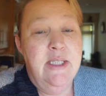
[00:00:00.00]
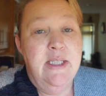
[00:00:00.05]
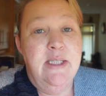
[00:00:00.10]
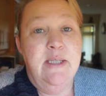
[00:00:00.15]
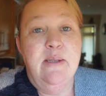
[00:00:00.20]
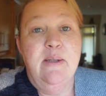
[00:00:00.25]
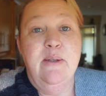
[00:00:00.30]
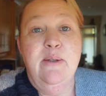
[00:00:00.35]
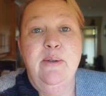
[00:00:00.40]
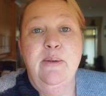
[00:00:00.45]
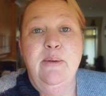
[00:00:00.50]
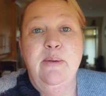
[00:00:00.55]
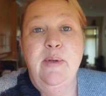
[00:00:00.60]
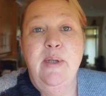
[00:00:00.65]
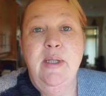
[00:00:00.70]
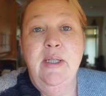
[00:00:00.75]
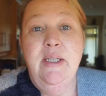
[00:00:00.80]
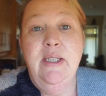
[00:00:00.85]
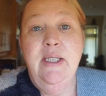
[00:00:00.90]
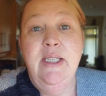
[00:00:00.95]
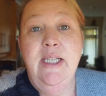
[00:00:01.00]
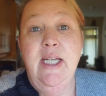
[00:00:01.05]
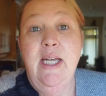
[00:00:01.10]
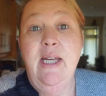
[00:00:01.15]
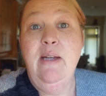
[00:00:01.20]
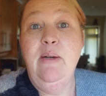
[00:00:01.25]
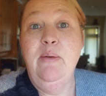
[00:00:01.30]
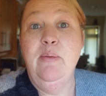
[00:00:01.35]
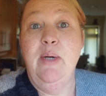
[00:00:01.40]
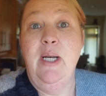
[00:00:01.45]
So yeah,
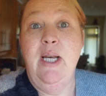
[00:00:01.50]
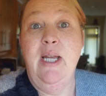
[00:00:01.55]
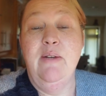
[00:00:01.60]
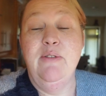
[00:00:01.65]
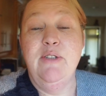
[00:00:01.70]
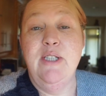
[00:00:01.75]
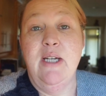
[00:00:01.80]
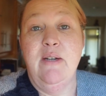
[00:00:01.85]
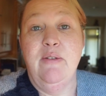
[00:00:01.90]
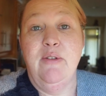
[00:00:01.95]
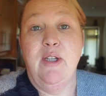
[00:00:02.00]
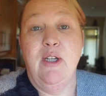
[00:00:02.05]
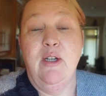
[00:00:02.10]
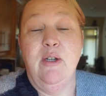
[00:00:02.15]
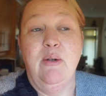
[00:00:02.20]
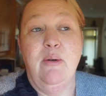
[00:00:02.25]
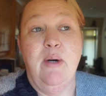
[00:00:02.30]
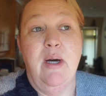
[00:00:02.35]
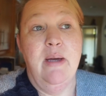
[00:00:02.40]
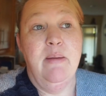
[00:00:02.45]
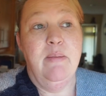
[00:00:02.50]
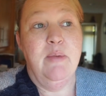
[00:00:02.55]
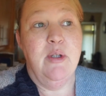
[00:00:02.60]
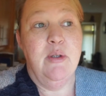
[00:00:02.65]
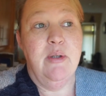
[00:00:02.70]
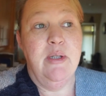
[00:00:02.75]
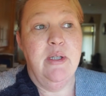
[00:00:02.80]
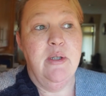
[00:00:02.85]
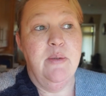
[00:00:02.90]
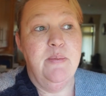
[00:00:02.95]
we'll have to have a go. I'm
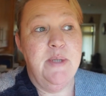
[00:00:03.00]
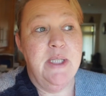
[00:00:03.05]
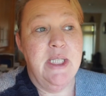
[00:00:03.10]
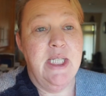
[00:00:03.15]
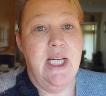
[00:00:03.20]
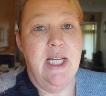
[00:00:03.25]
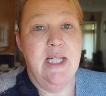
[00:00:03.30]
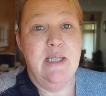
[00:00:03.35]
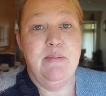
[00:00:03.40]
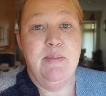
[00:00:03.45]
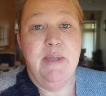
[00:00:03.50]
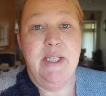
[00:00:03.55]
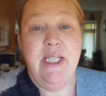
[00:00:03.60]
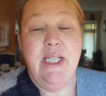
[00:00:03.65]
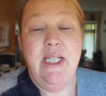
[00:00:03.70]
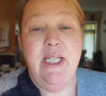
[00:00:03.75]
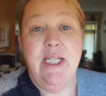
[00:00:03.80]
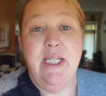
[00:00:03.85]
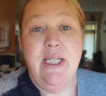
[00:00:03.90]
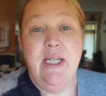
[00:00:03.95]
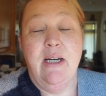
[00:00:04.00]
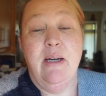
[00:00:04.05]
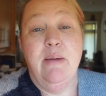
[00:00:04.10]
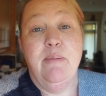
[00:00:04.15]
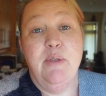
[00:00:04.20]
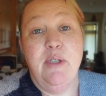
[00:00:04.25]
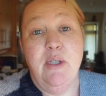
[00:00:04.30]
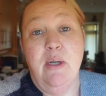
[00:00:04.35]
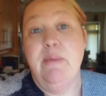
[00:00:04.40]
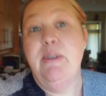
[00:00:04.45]
going up to collect my click. I
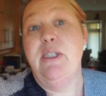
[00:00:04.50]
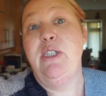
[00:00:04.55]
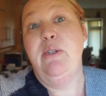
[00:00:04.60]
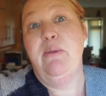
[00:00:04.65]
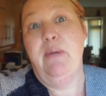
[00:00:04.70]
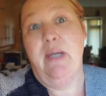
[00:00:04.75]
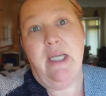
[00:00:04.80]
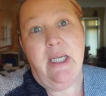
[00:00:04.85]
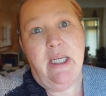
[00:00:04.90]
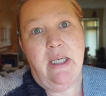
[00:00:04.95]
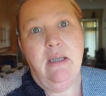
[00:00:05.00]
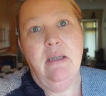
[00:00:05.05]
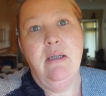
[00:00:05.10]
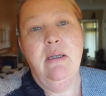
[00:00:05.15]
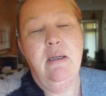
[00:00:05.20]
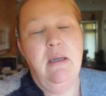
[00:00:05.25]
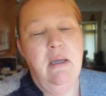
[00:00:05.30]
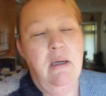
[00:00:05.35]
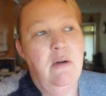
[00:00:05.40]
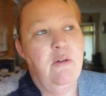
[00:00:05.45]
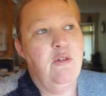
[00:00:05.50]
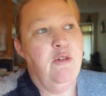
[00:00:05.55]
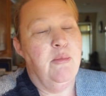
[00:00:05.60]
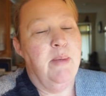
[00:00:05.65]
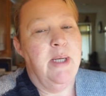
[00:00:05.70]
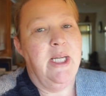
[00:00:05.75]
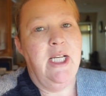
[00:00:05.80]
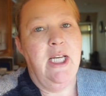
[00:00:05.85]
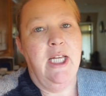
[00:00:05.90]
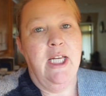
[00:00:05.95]
was too early for
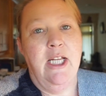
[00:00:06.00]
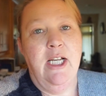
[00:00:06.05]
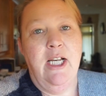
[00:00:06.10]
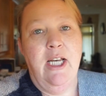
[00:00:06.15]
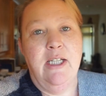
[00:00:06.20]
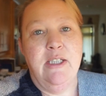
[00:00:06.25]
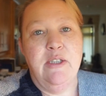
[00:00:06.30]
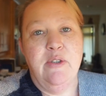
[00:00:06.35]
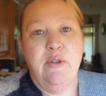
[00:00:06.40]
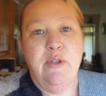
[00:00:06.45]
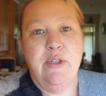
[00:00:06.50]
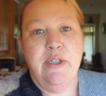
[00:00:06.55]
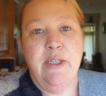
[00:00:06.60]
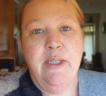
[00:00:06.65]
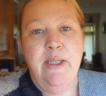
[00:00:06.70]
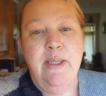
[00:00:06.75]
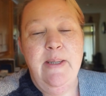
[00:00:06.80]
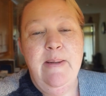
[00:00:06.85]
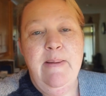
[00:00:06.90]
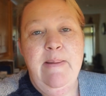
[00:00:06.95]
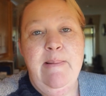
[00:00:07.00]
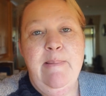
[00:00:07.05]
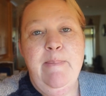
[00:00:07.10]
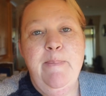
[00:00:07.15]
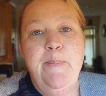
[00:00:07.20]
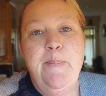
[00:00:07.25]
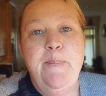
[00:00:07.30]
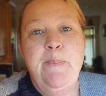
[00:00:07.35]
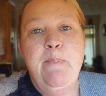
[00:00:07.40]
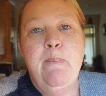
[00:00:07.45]
my click and collect order.
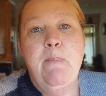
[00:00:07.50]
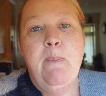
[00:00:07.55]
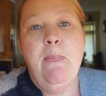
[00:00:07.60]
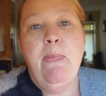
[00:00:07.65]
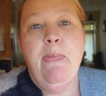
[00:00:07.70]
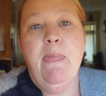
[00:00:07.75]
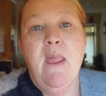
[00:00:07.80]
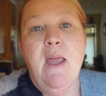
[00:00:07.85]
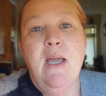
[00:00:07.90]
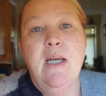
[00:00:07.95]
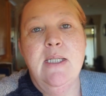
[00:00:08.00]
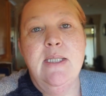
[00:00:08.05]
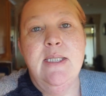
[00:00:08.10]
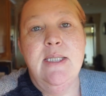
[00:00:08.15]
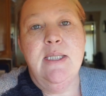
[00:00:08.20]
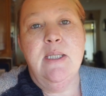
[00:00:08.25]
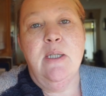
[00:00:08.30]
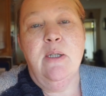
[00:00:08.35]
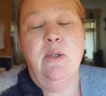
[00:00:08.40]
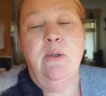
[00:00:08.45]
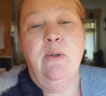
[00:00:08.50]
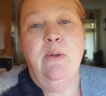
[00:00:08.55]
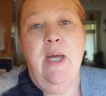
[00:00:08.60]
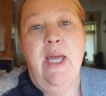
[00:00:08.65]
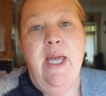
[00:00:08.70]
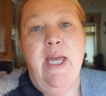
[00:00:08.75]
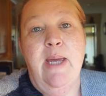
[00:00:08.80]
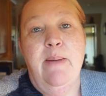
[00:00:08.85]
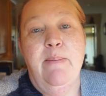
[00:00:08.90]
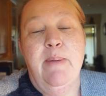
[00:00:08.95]
So
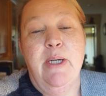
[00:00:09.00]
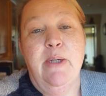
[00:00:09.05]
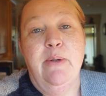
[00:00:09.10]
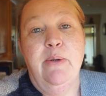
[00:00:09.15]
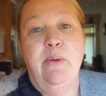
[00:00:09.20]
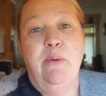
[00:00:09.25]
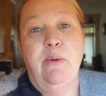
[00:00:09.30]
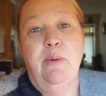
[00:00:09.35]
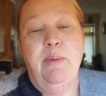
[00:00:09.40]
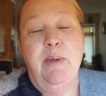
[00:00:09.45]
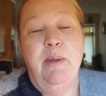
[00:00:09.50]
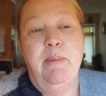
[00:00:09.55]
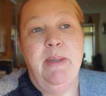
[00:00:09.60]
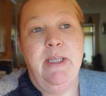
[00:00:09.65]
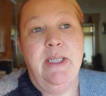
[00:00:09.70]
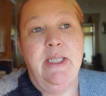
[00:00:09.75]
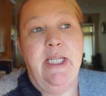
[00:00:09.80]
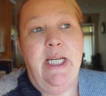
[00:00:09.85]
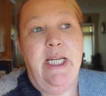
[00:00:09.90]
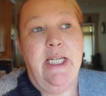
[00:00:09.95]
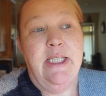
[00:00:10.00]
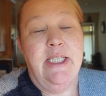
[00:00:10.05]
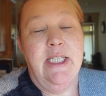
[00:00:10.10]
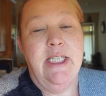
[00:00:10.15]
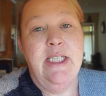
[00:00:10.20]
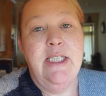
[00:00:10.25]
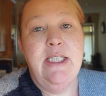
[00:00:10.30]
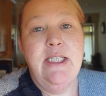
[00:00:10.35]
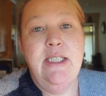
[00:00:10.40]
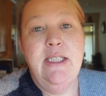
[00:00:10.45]
I'm going to go up in a bit and collect
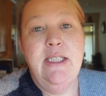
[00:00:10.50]
that.